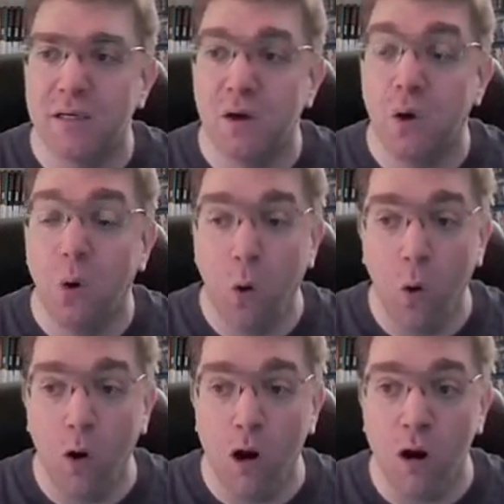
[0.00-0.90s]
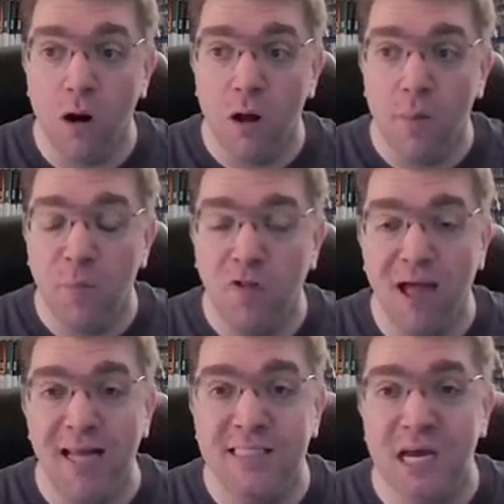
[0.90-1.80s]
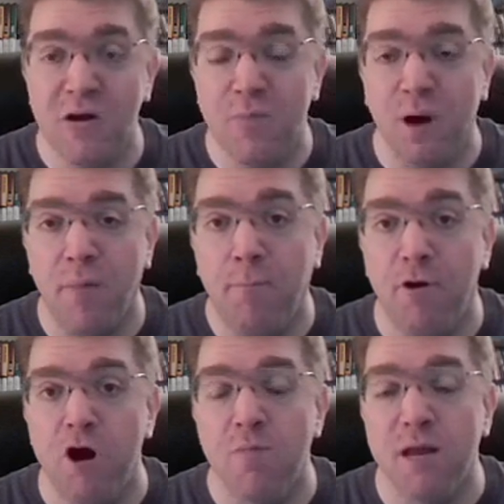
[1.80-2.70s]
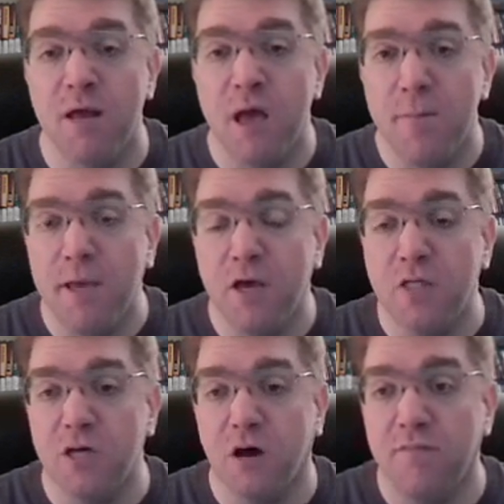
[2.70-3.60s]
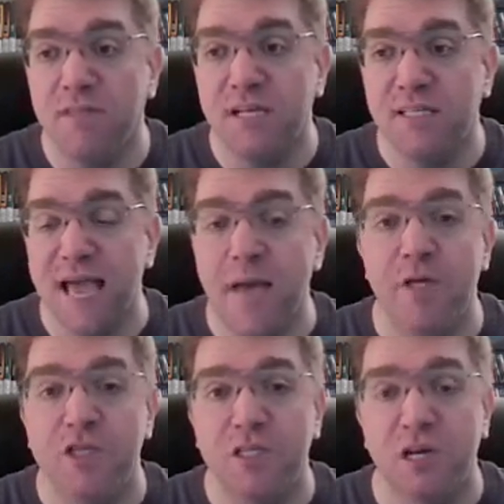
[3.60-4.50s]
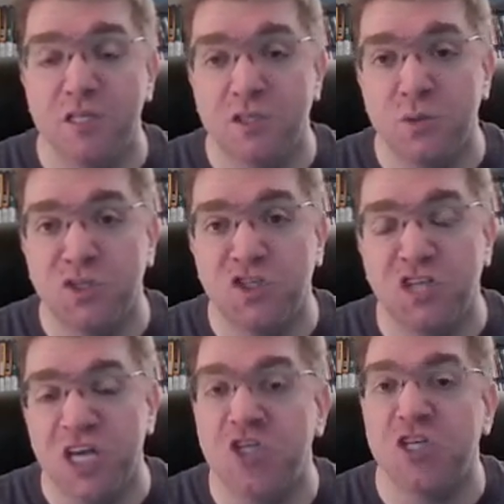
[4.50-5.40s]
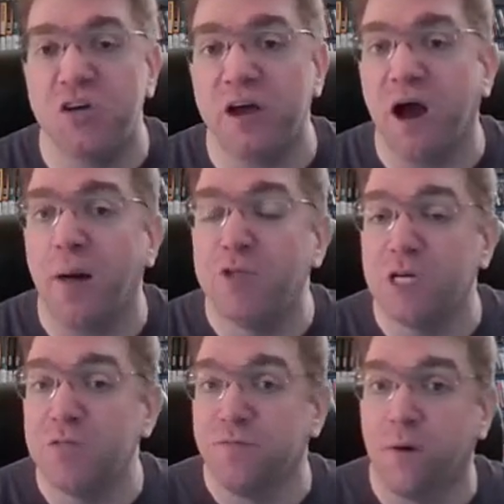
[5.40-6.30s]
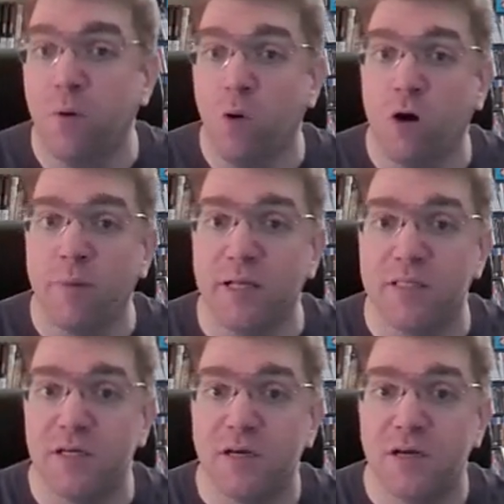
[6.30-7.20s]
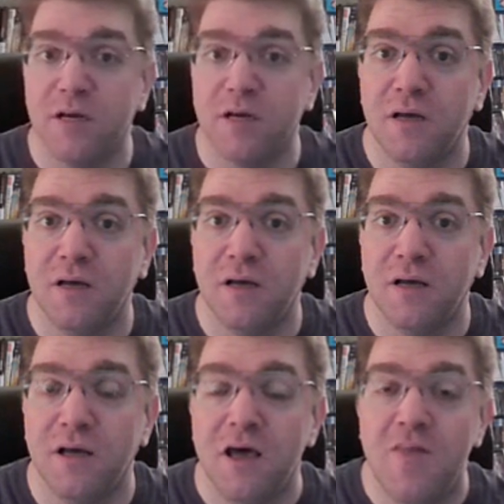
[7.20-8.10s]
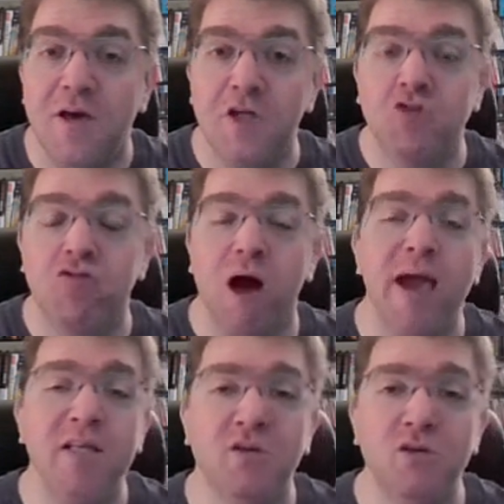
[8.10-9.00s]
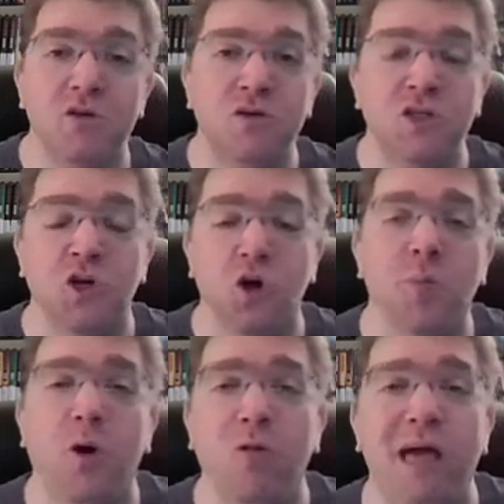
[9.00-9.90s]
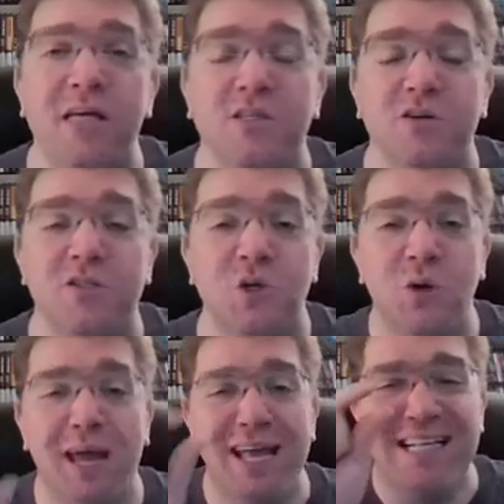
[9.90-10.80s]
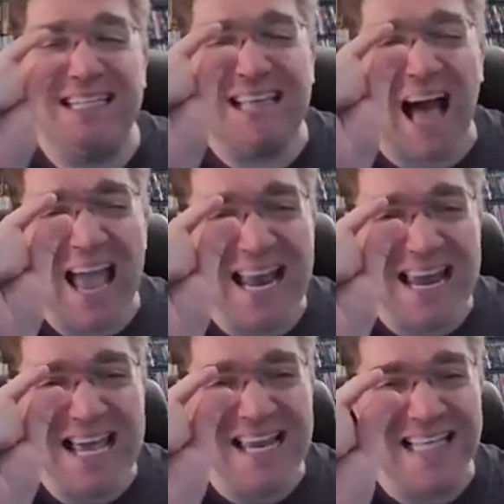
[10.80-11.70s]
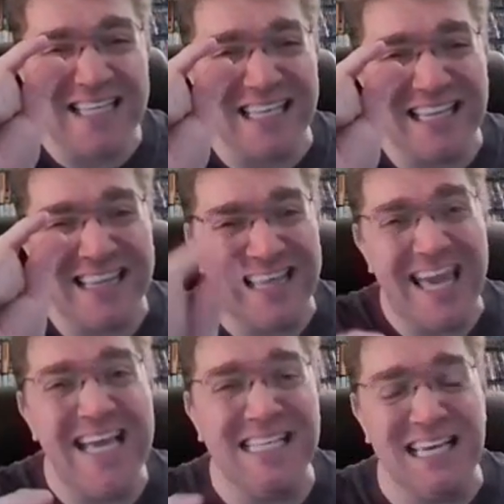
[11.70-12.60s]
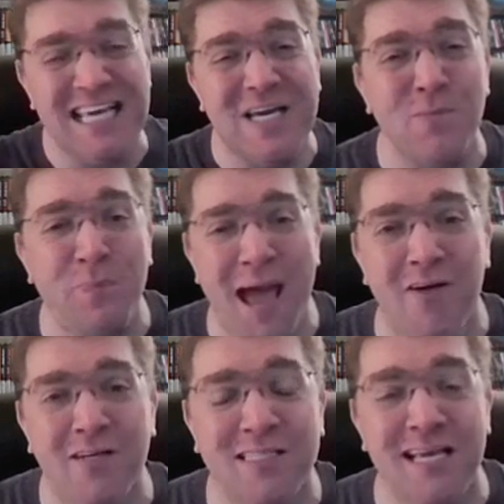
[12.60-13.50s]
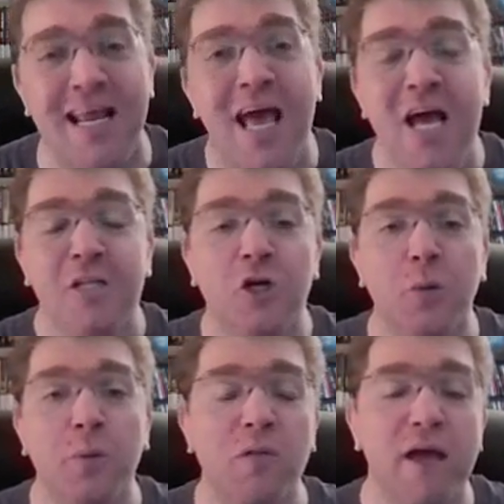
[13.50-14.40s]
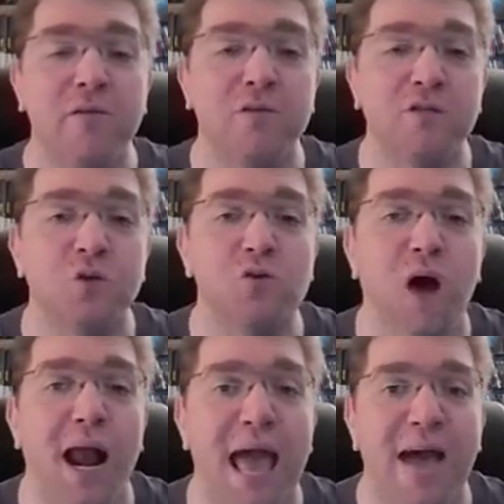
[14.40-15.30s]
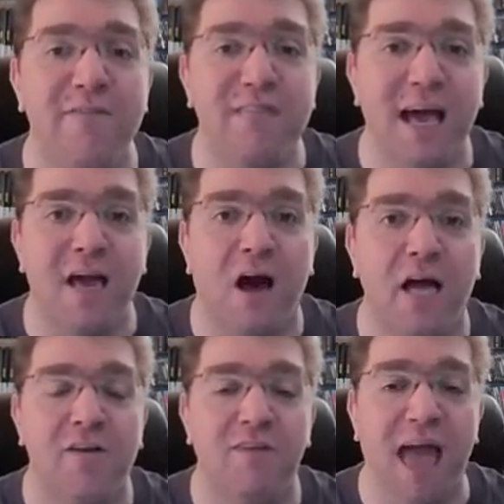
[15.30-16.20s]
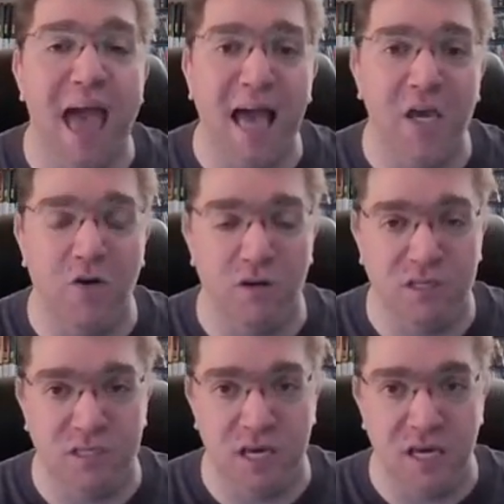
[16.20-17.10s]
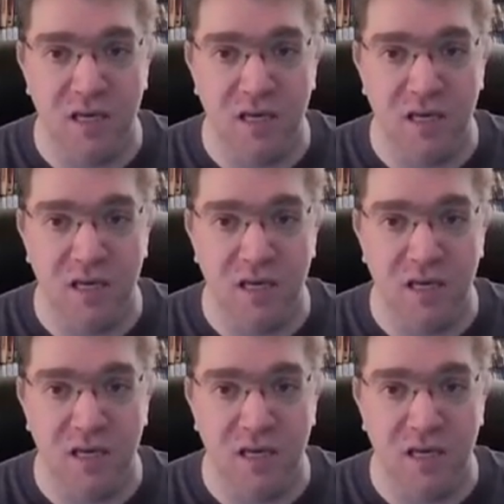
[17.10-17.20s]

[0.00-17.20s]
or planetary bombardment because of the damage it does to stationary objects from orbit. They're trying to use turbo lasers to hit tiny little things in comparison. Turbo lasers do not have that kind of accuracy.